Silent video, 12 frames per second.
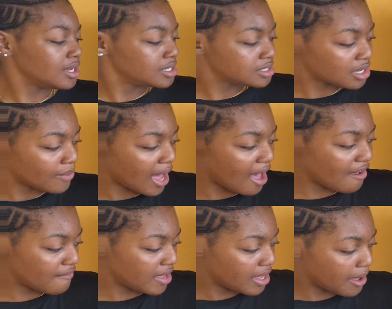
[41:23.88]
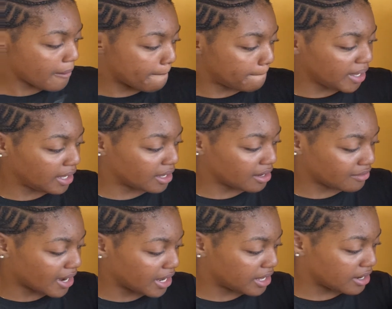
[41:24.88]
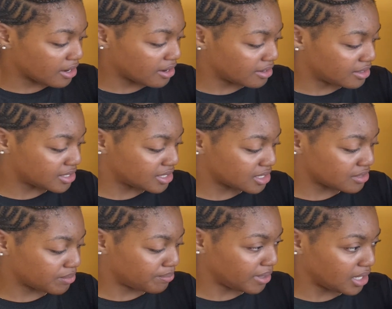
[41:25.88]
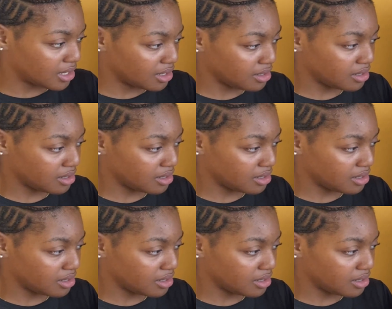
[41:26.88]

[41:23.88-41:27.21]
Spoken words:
So we have B right here. This is B.